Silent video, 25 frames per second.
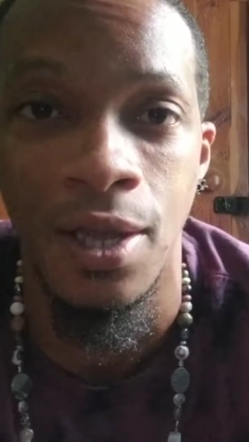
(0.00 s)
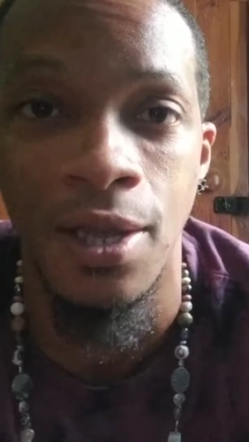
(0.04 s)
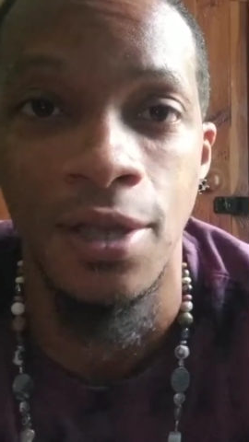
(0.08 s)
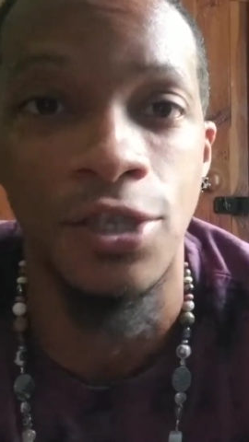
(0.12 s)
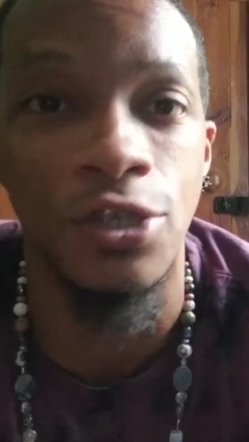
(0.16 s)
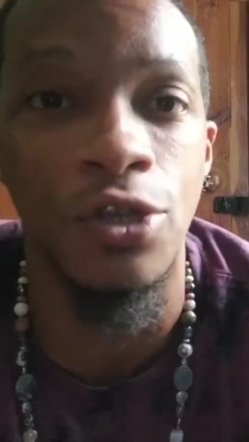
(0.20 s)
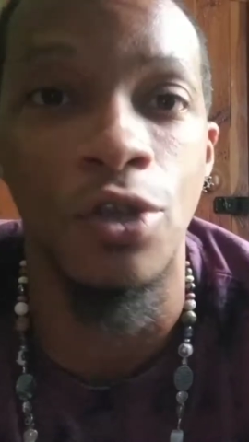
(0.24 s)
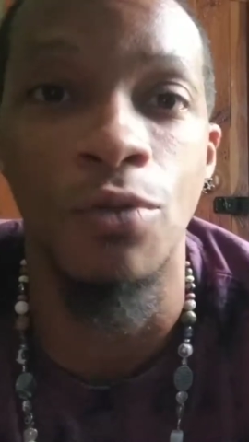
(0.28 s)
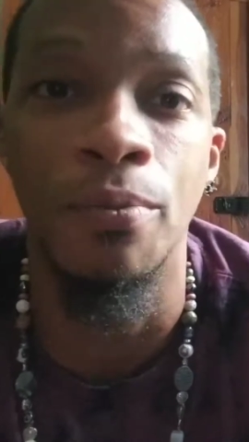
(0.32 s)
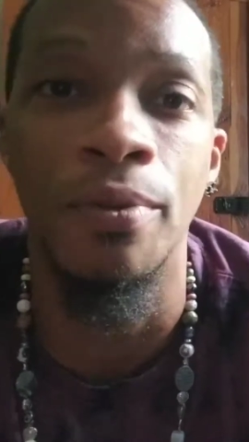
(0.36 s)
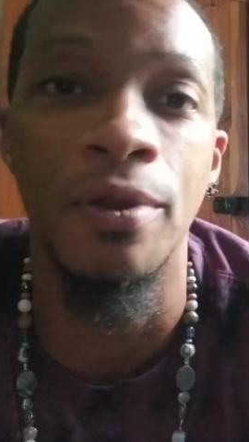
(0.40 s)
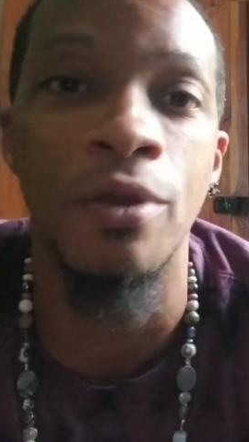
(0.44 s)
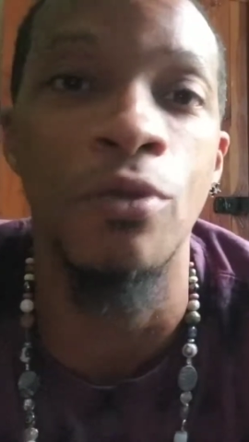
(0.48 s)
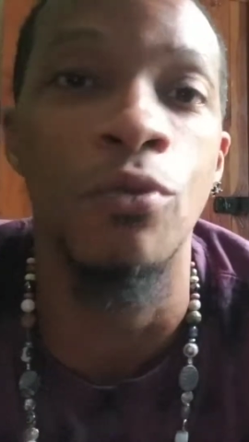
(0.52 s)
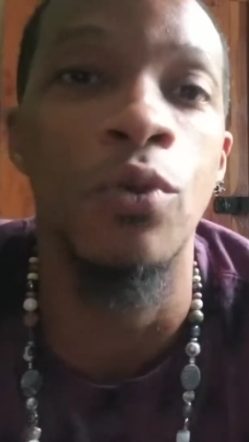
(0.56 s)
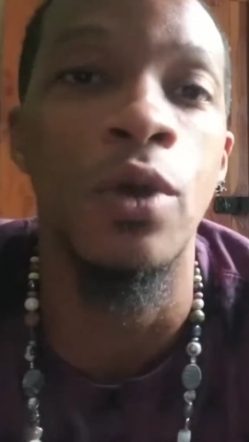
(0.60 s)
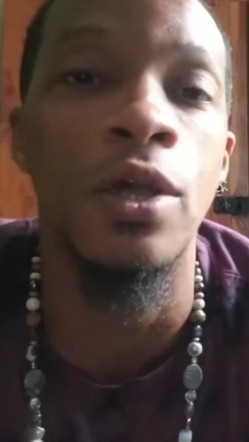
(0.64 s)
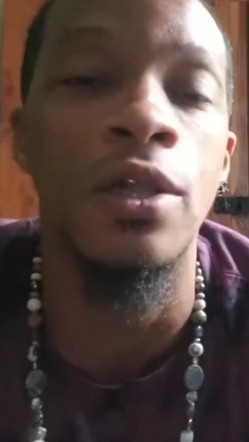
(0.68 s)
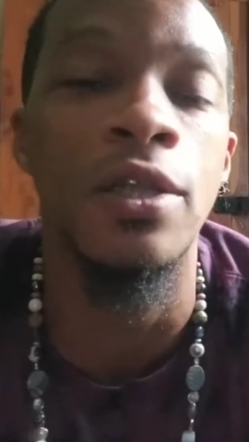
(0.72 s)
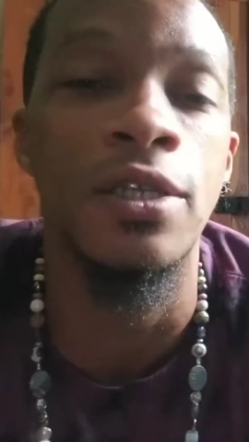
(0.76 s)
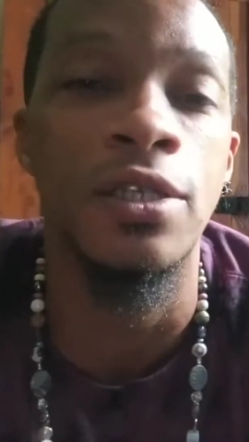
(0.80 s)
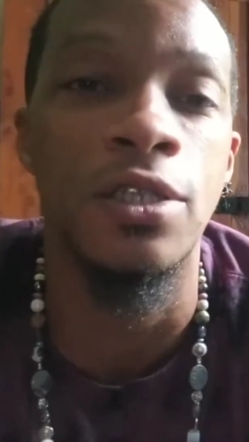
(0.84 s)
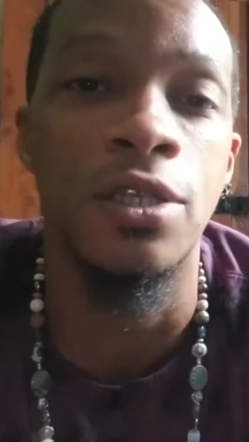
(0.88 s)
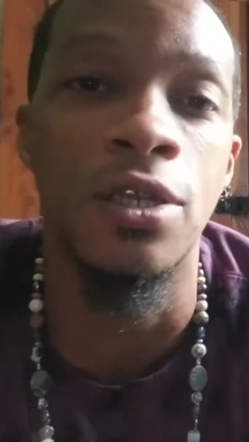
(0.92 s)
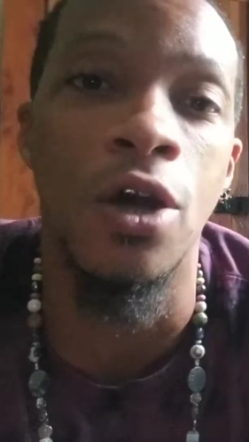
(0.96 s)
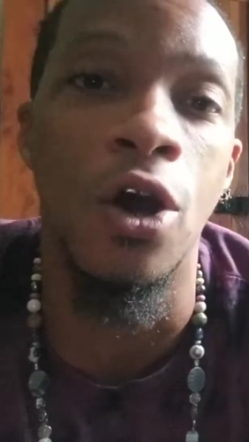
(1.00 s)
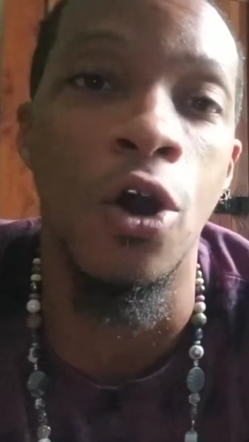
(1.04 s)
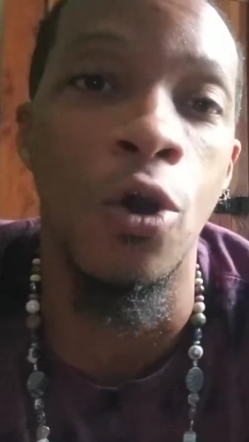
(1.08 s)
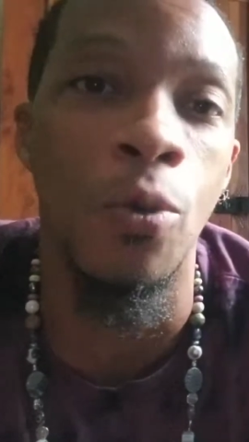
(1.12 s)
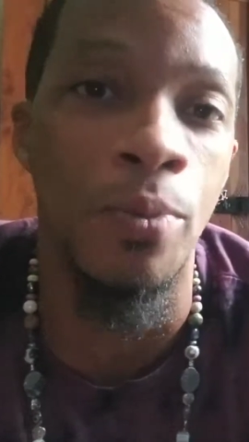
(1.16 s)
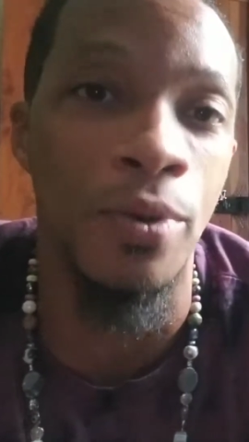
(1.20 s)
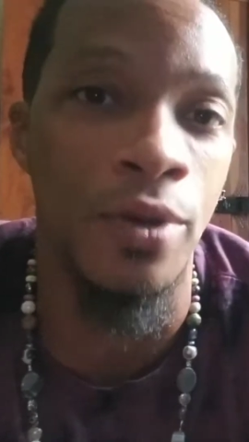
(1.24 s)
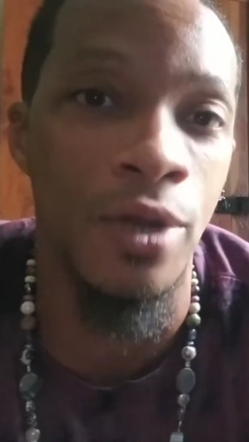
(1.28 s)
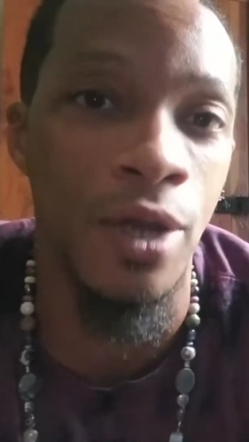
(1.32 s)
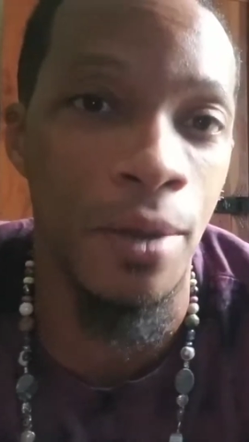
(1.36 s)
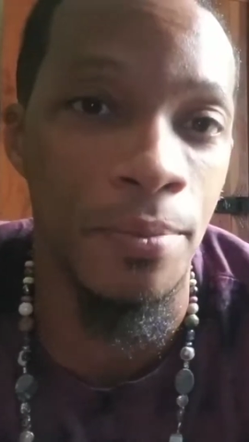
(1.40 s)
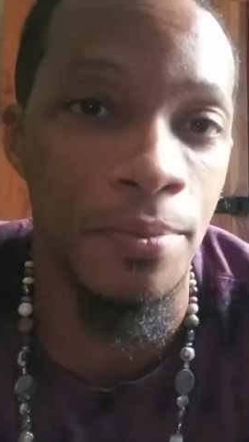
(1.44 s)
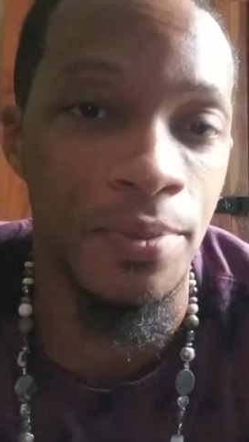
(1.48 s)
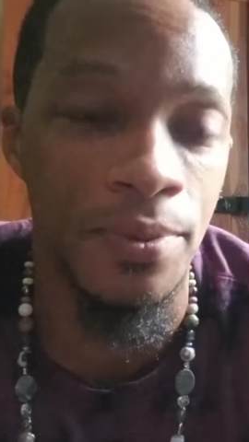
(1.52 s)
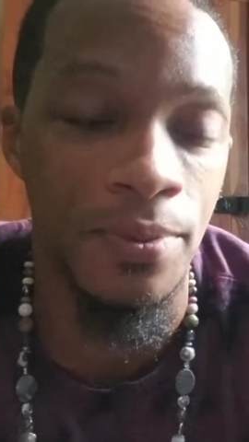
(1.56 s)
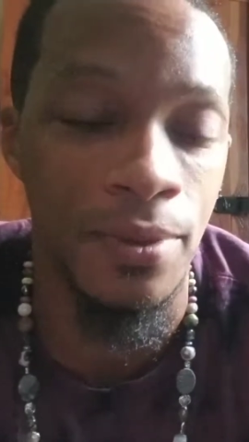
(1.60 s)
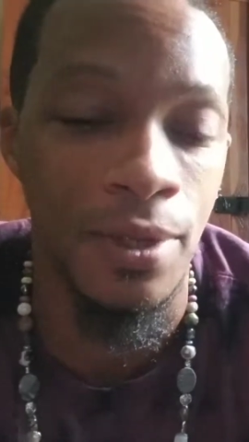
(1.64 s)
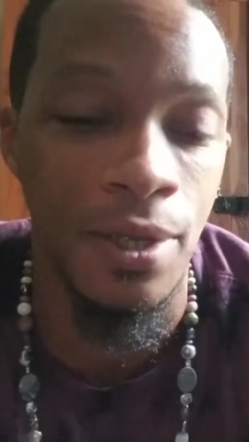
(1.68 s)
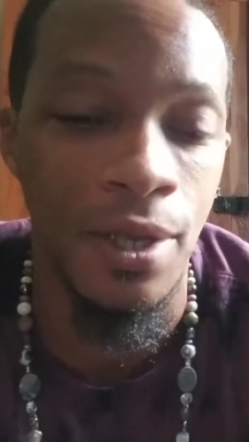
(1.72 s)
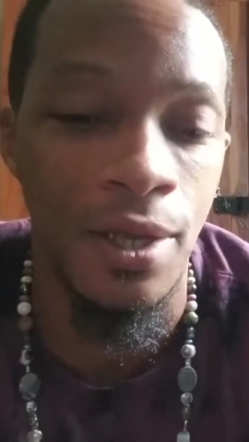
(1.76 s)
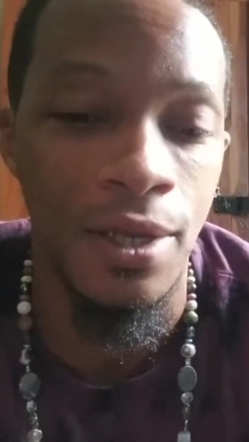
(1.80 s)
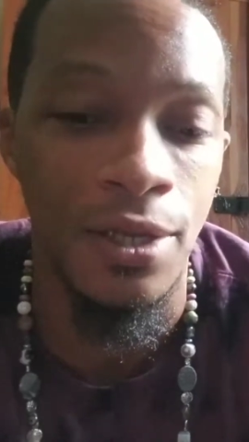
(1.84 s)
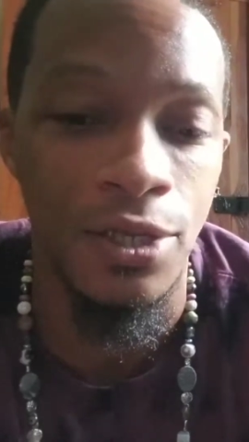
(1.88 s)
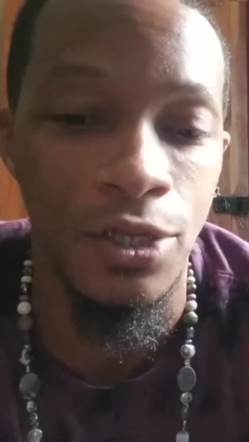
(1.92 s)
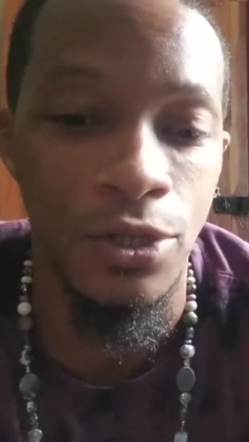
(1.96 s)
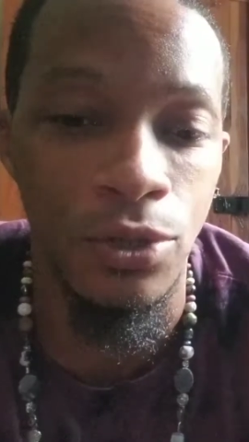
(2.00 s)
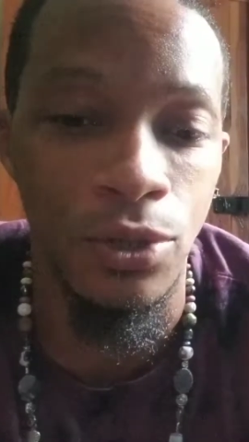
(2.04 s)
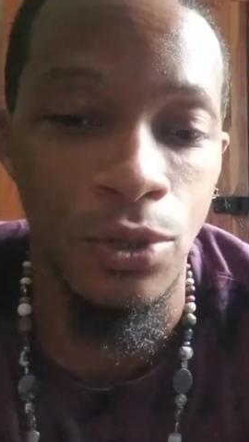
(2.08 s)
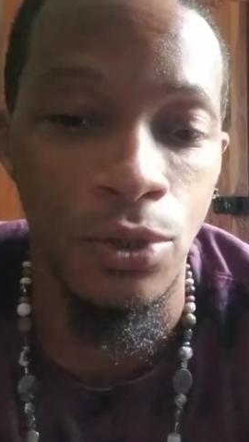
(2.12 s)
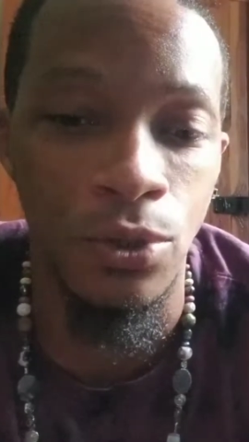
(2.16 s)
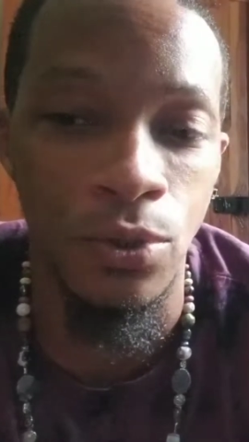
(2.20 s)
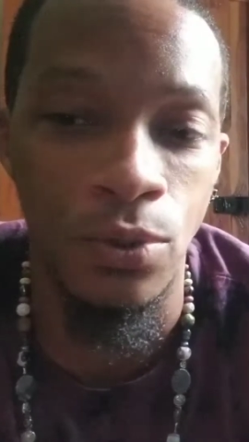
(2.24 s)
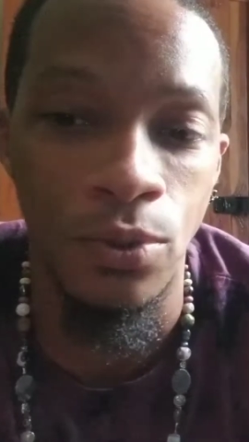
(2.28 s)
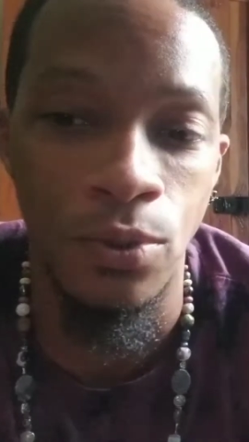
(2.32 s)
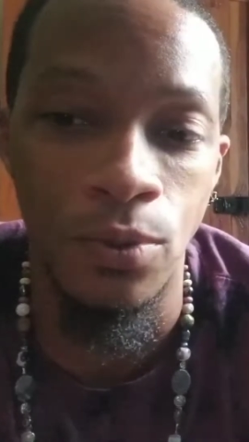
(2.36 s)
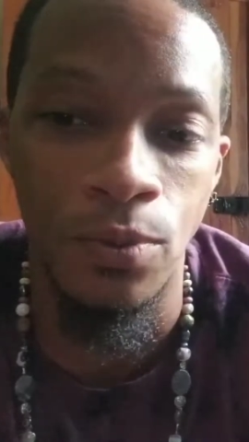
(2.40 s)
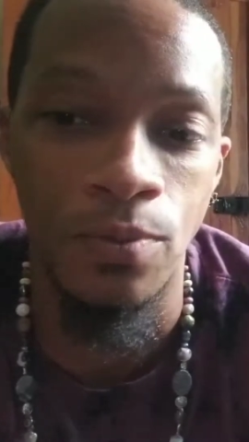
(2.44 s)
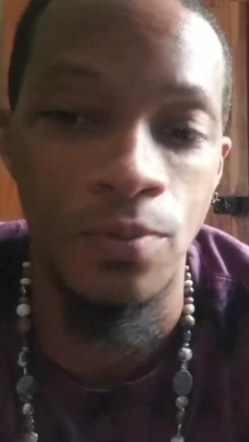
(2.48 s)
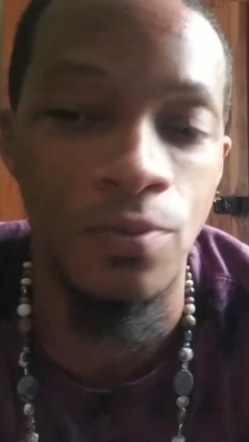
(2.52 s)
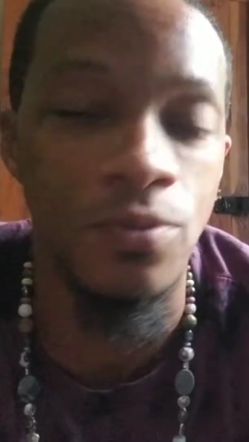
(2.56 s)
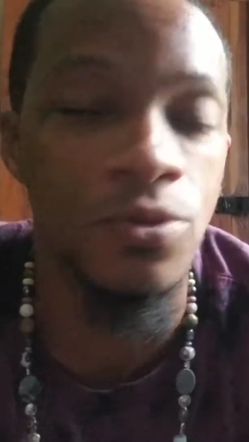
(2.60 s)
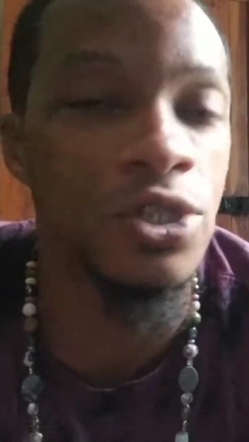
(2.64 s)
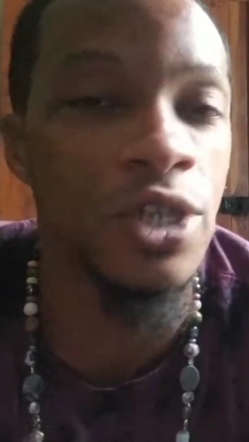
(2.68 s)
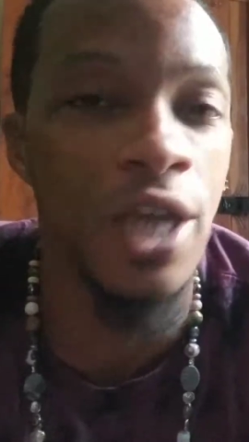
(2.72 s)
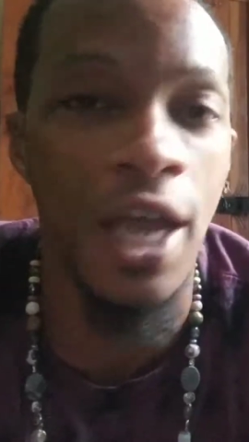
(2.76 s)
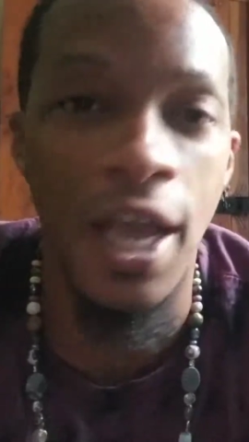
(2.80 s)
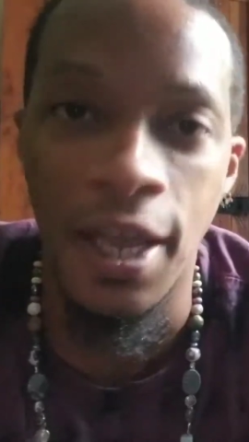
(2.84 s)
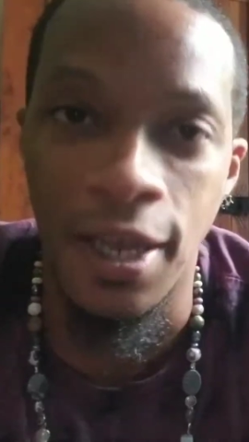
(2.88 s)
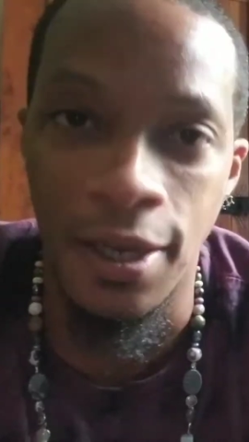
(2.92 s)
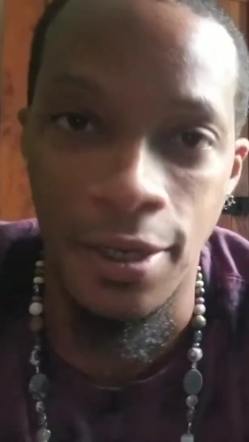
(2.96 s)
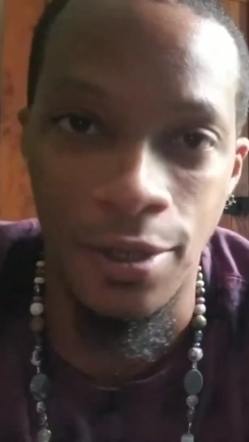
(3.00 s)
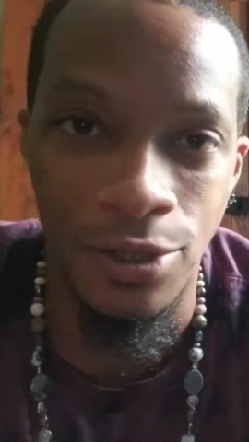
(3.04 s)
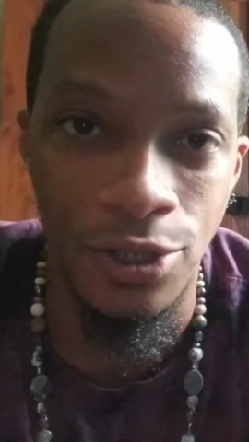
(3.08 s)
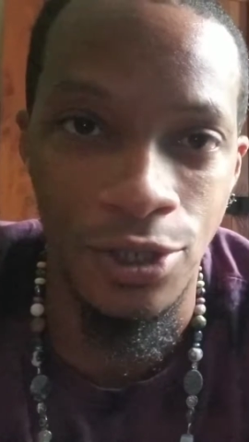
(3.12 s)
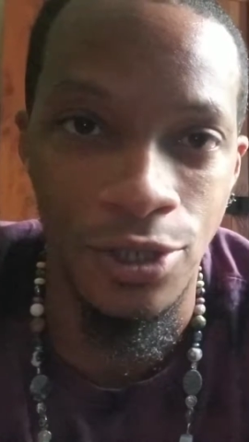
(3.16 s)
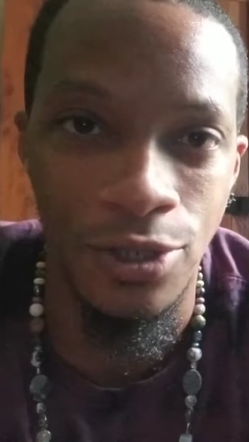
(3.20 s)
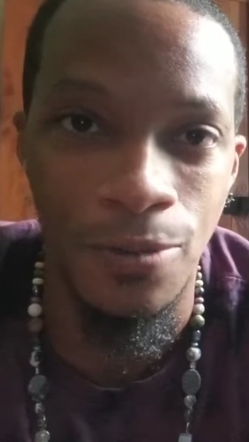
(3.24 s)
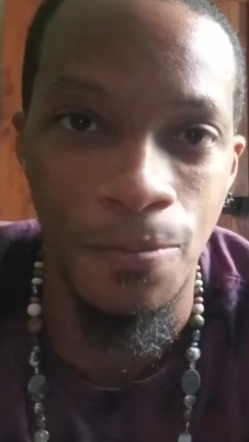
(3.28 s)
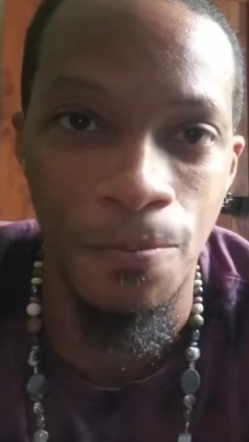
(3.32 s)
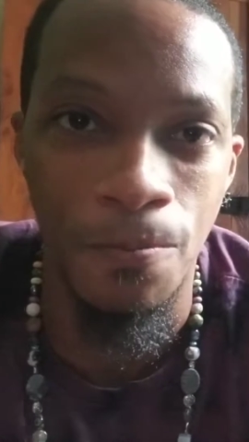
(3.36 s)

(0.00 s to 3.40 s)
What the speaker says: So be willing to open up to change,